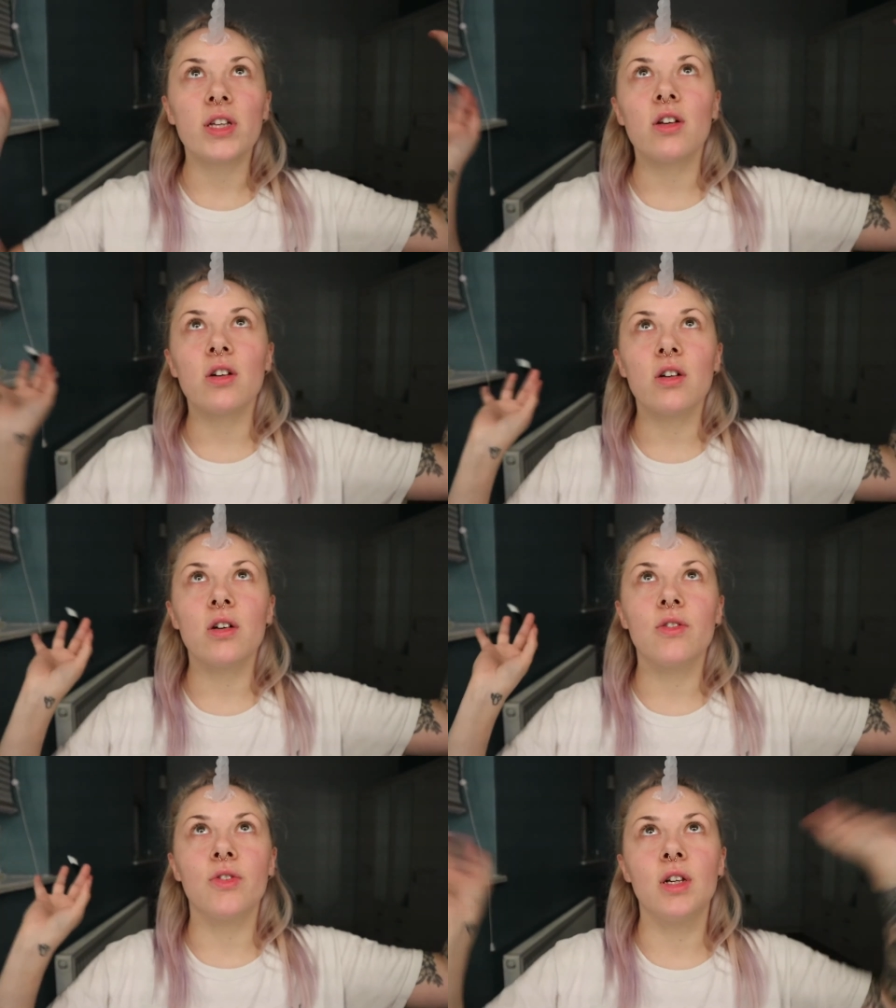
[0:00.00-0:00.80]
thank
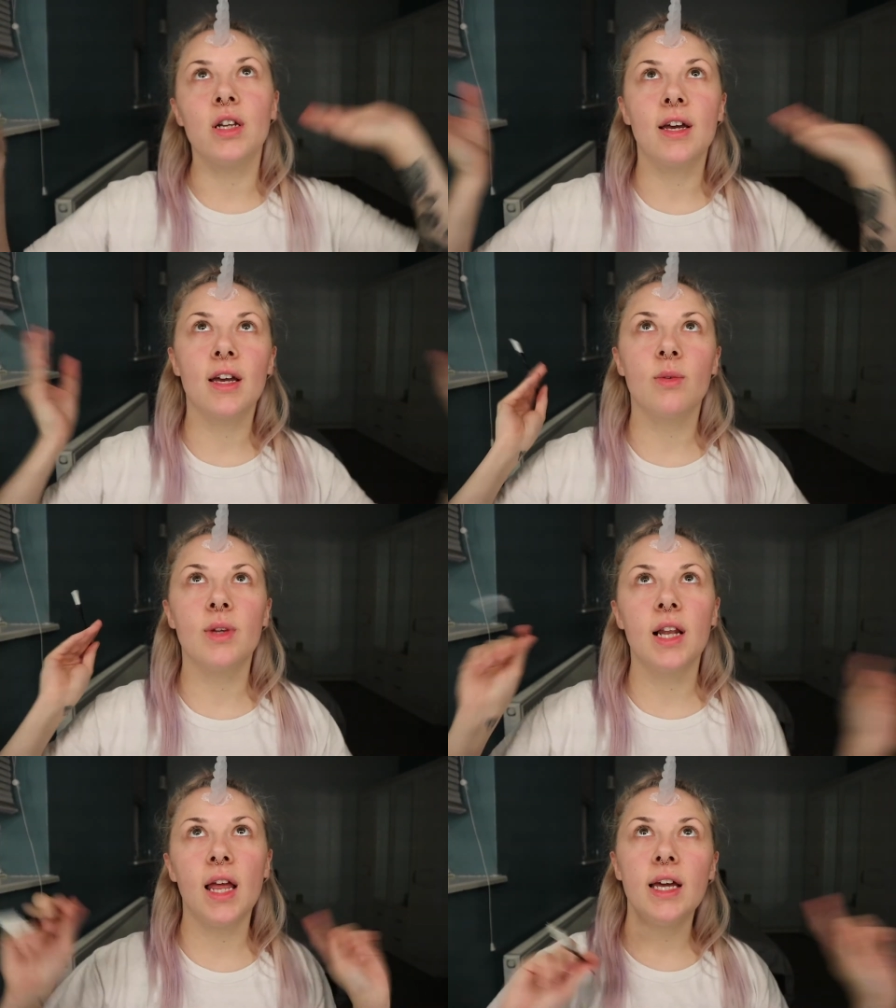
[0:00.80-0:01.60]
God for
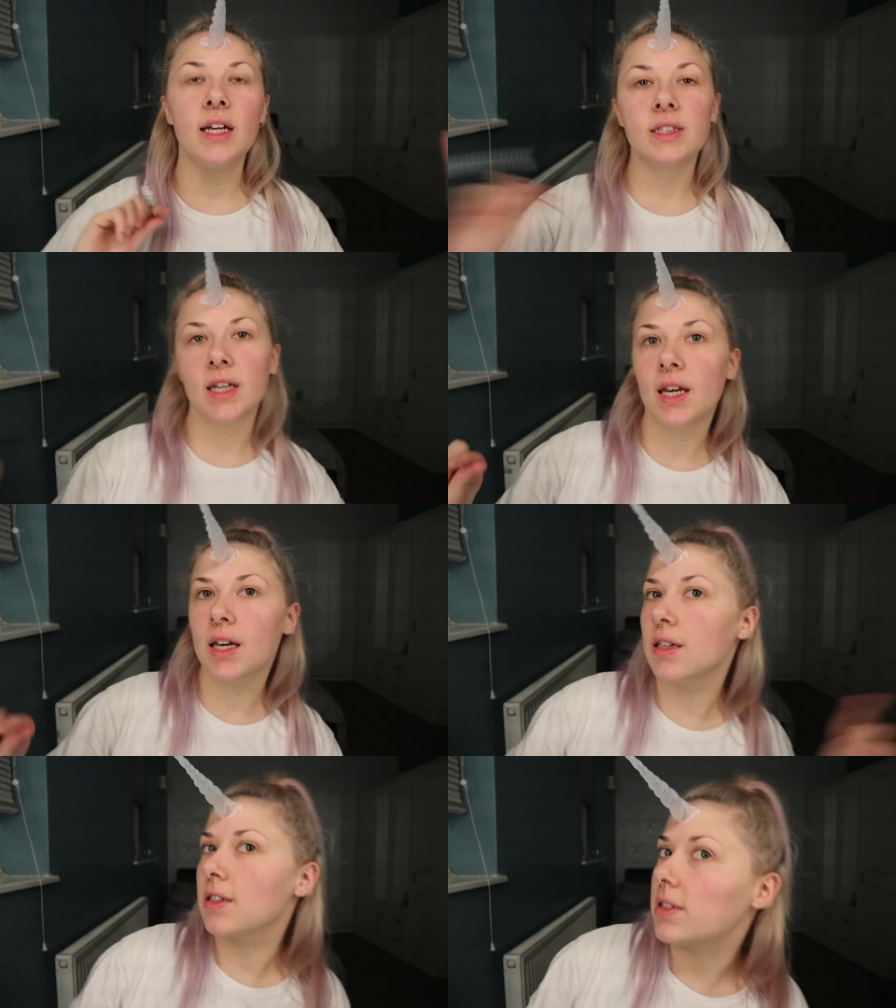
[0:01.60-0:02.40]
liquid
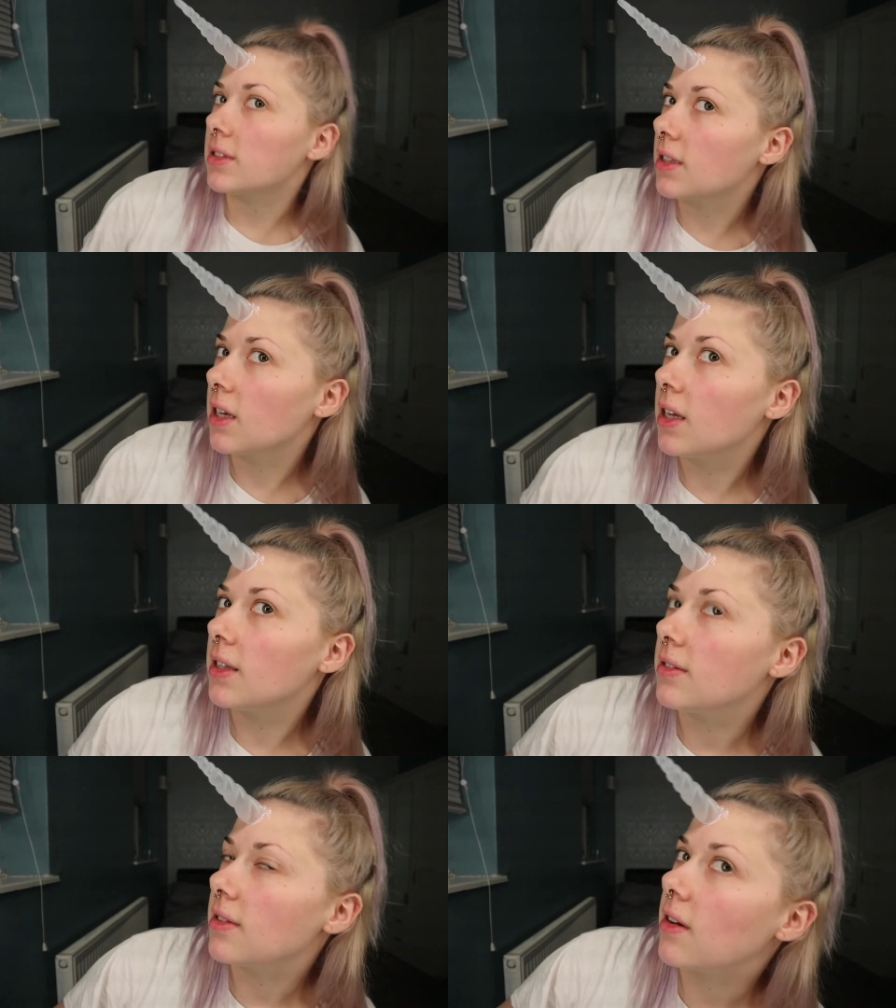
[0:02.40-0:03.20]
latex.
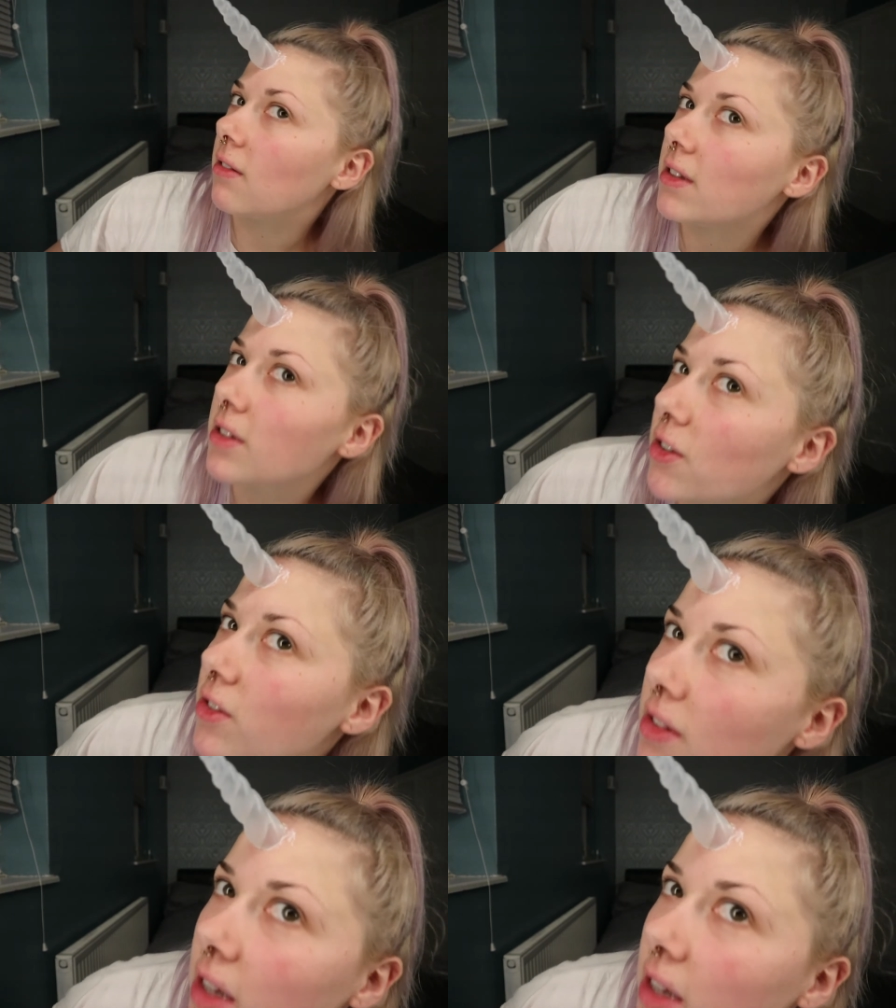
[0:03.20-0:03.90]
So it's on